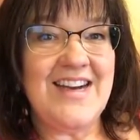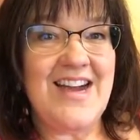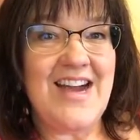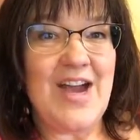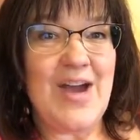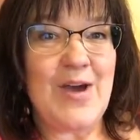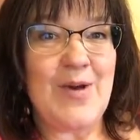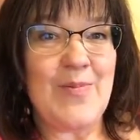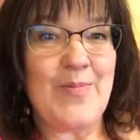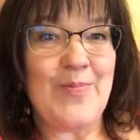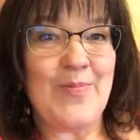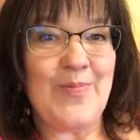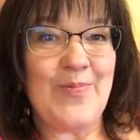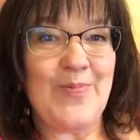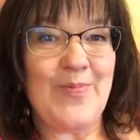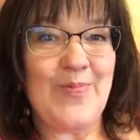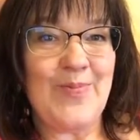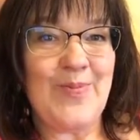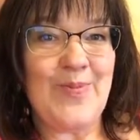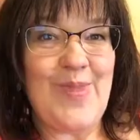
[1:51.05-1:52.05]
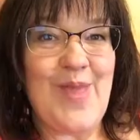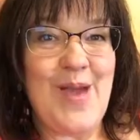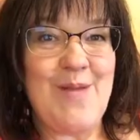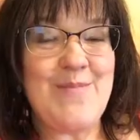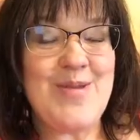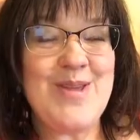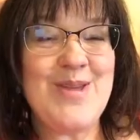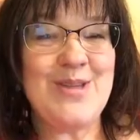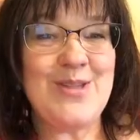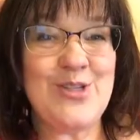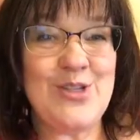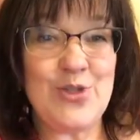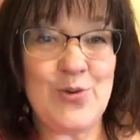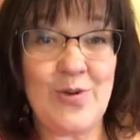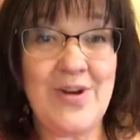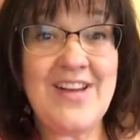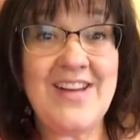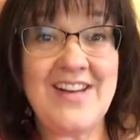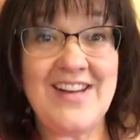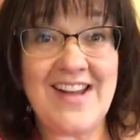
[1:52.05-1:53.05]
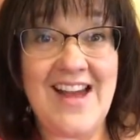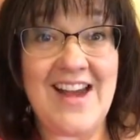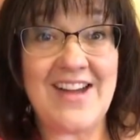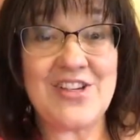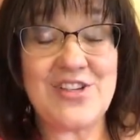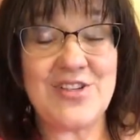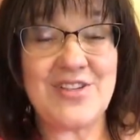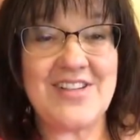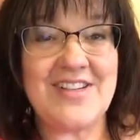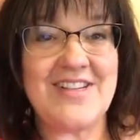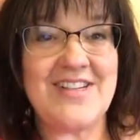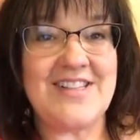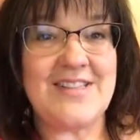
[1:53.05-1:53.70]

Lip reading: am enjoying it, actually.